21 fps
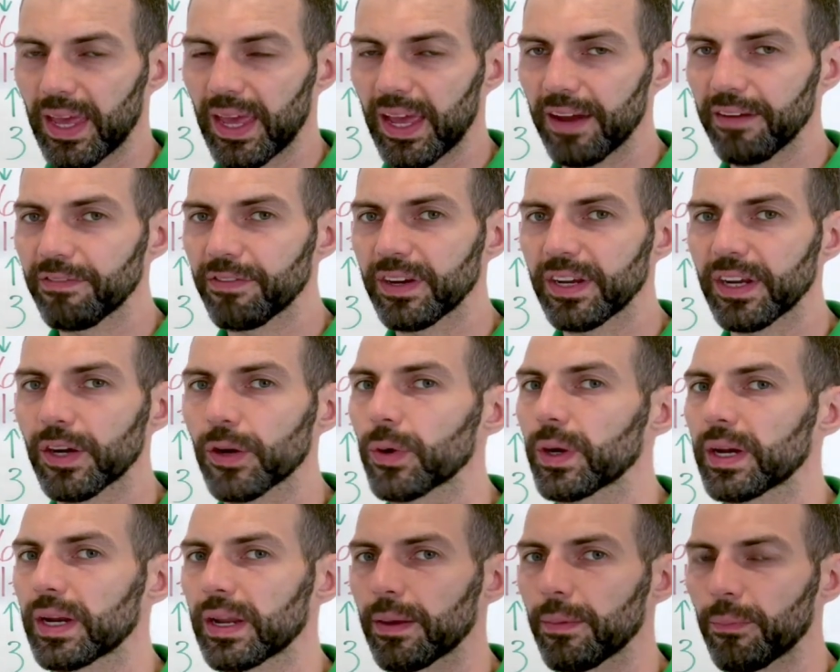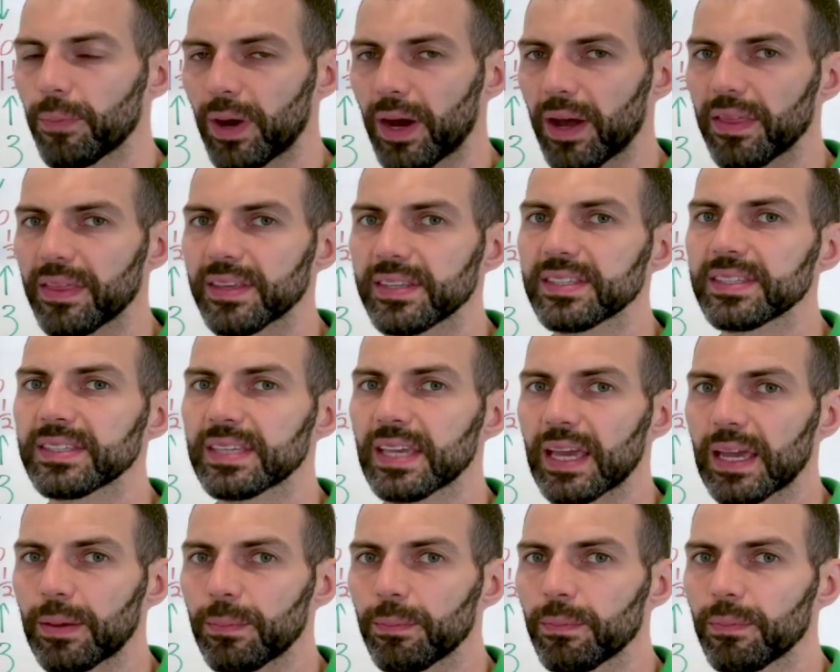every ingredient, by the
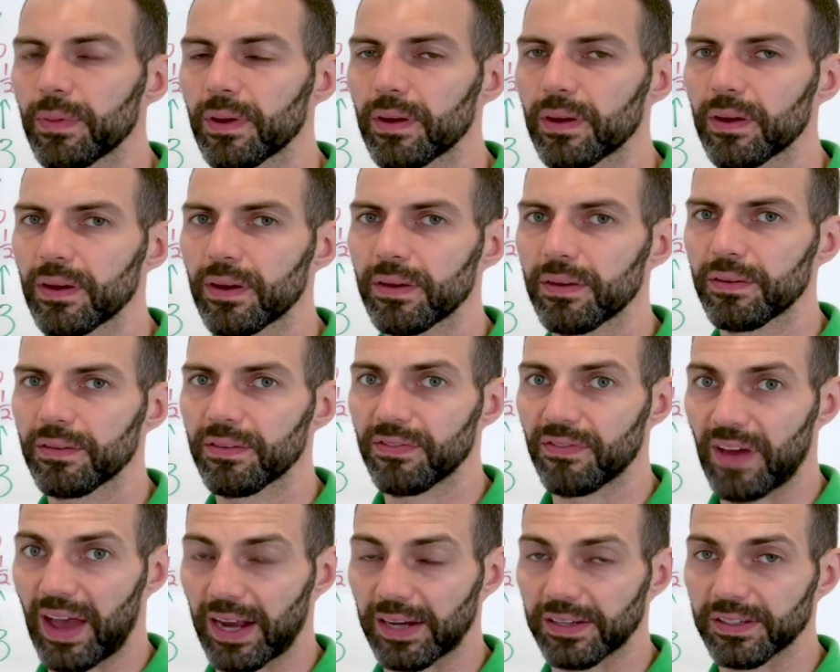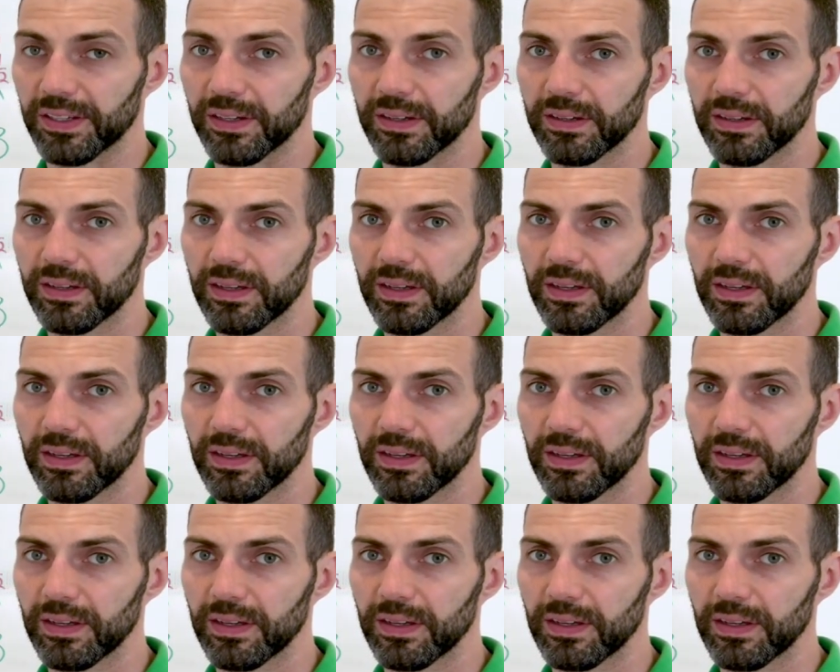same factor.